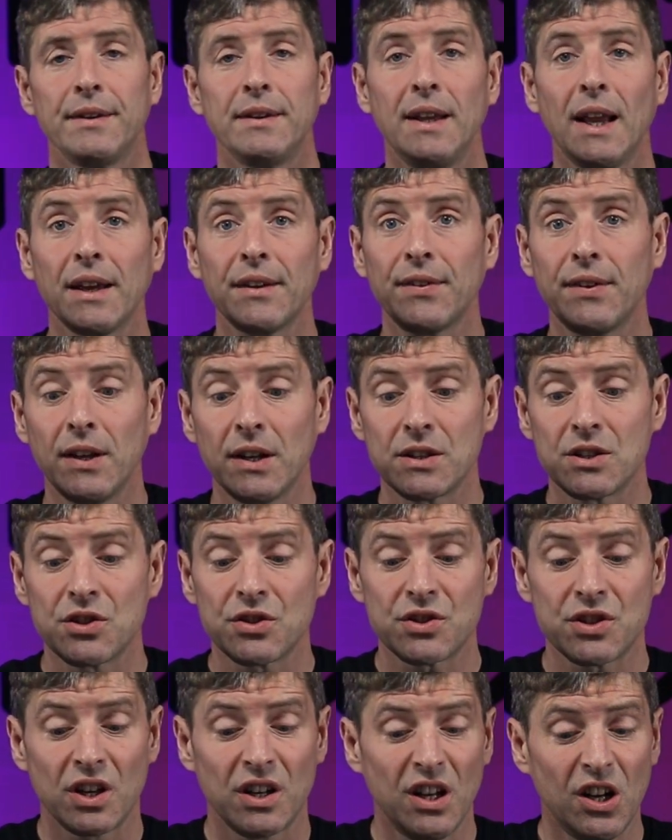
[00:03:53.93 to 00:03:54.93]
Next thing
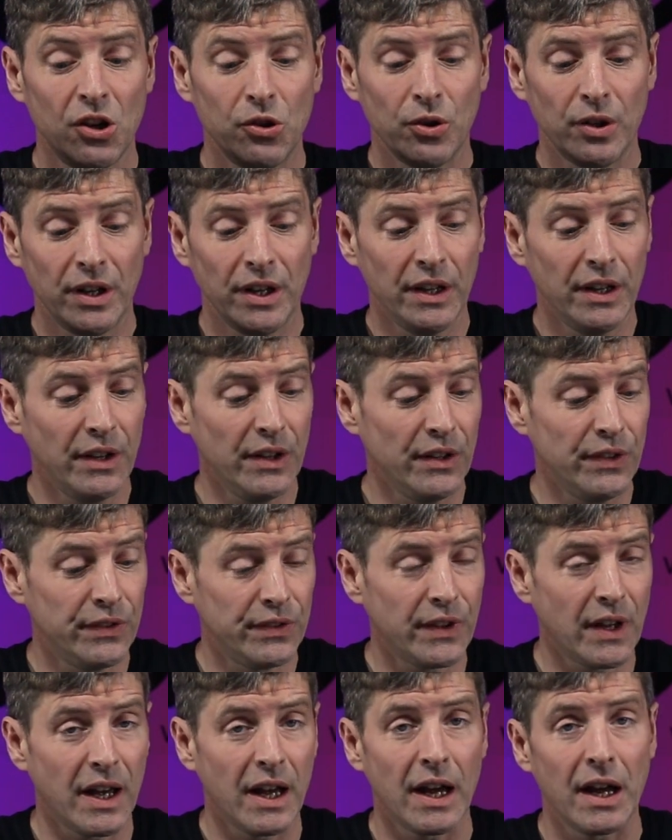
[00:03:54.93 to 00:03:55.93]
just to note
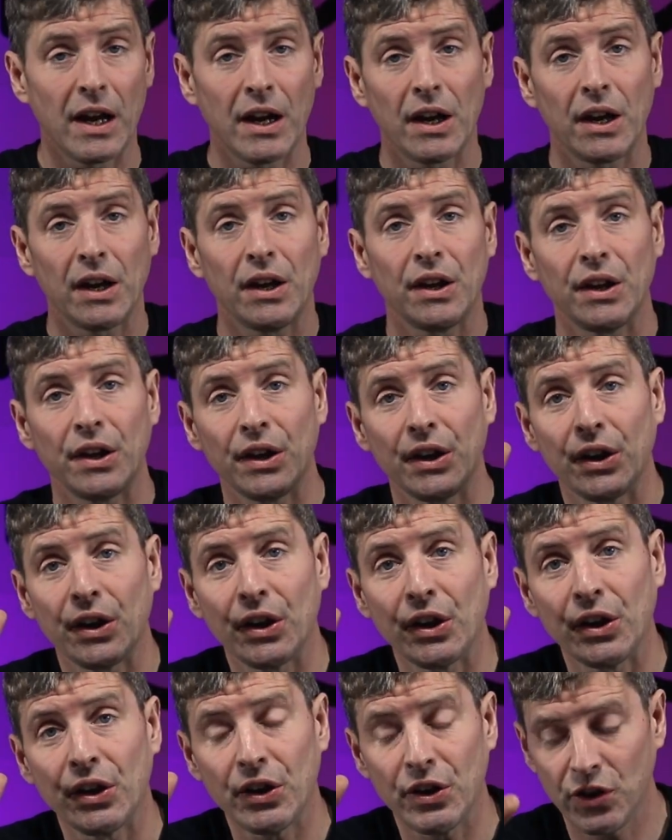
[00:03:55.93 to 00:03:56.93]
is
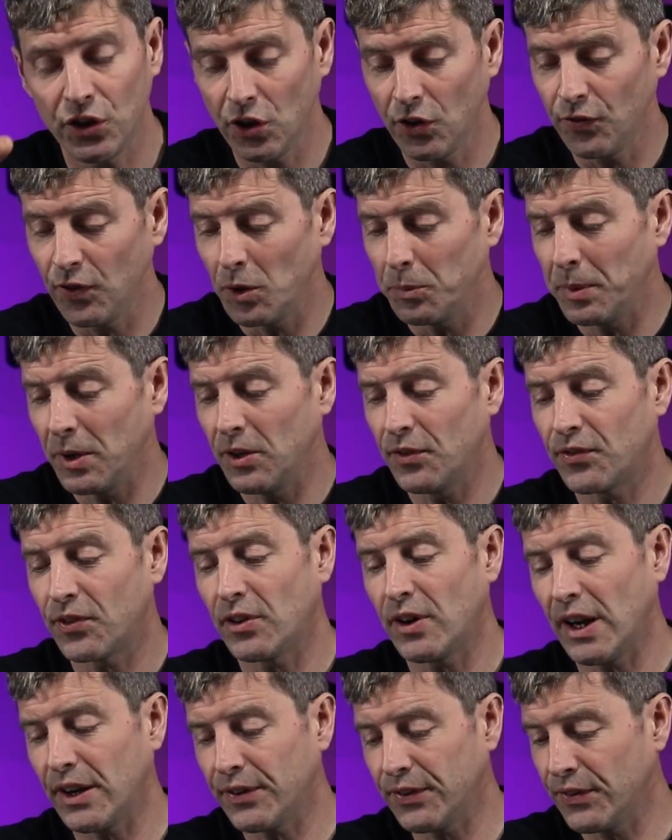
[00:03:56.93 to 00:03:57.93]
UVB
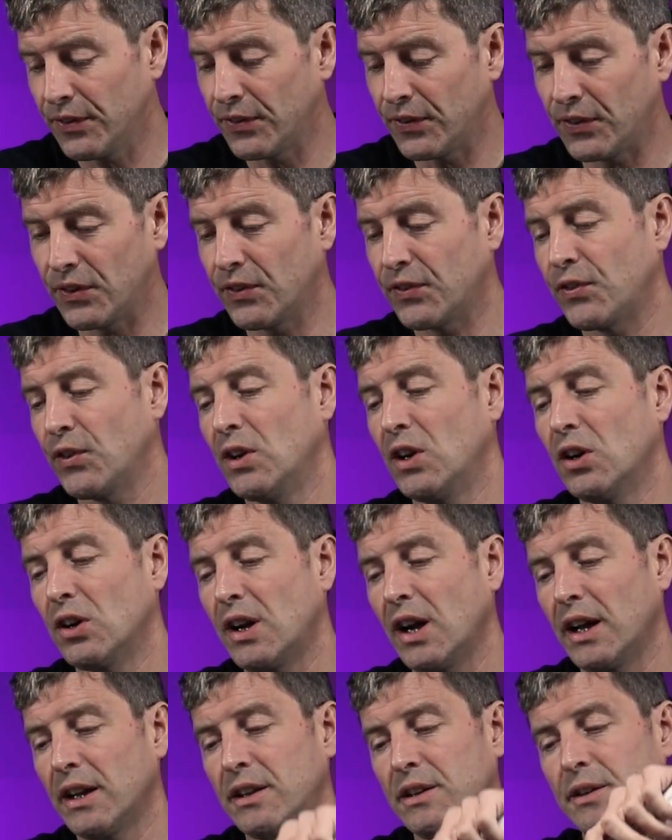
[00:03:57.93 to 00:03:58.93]
fluorescence. If we look
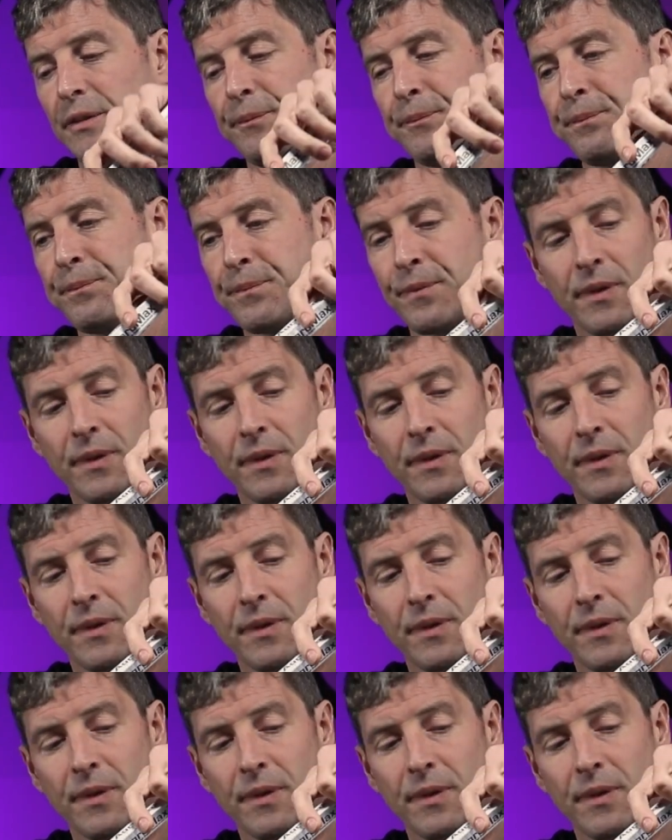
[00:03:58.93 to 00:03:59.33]
at them,